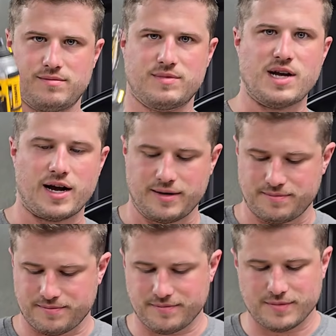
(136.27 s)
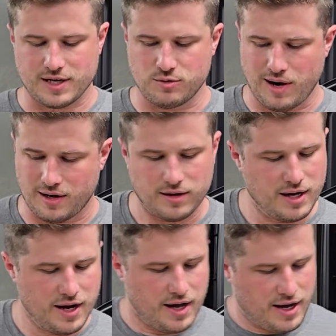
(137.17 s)
socket as well.
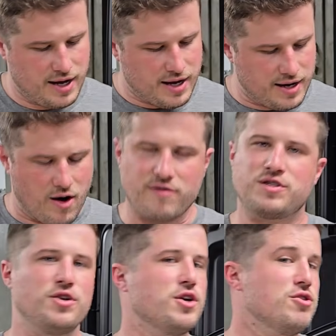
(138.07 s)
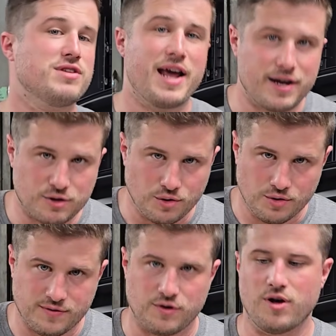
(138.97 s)
Now, obviously, you can use hand
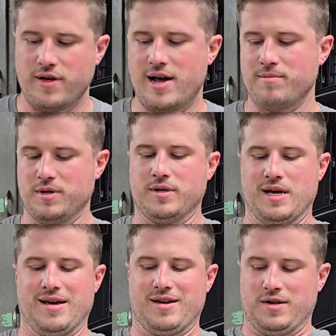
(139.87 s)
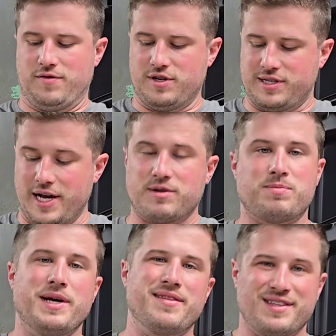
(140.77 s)
tools for all that, but for the sake of
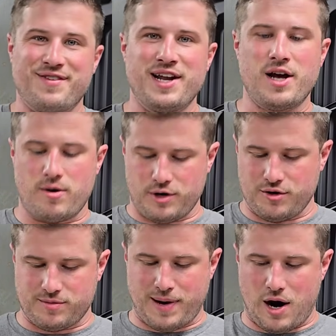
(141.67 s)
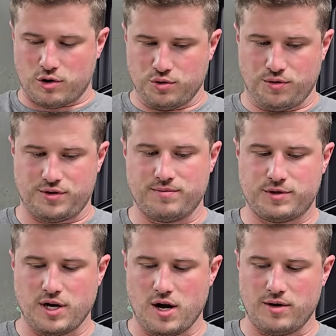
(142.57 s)
speed in this video, we're using power tools.
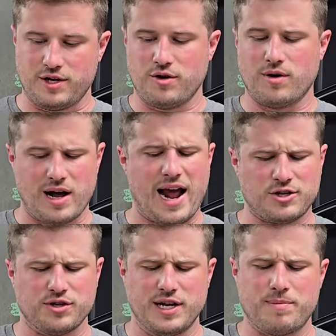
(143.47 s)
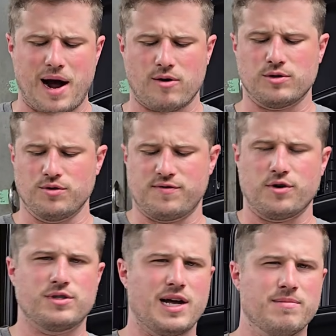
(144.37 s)
And you'll actually need power tools for
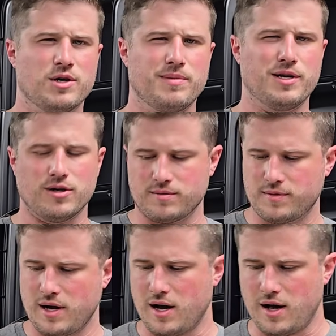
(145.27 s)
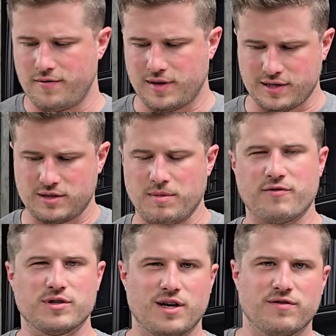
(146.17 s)
your 10mm. This is gonna be
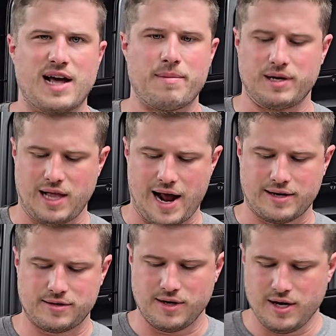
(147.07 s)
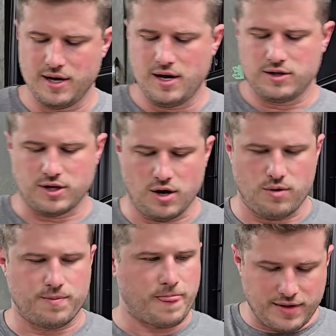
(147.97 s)
for self-tapping lags.
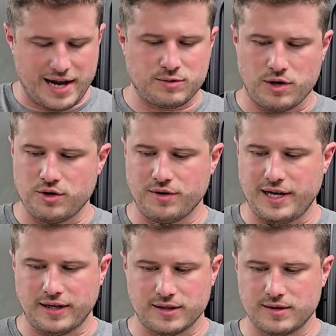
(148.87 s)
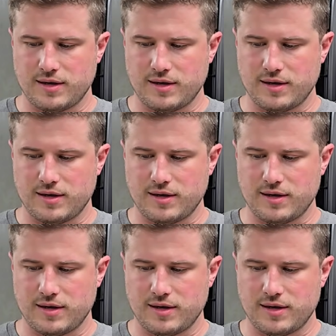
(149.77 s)
So that is what you'll need.